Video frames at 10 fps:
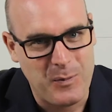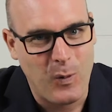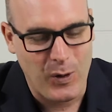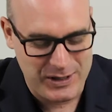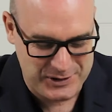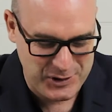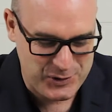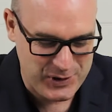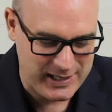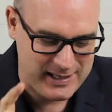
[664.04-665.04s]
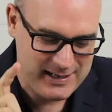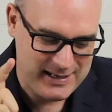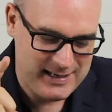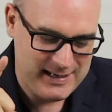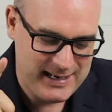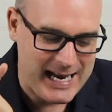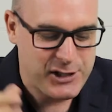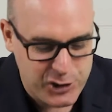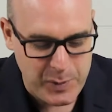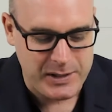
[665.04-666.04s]
him water to drink.
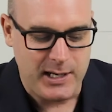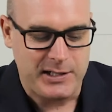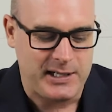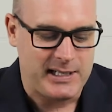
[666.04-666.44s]
In doing this,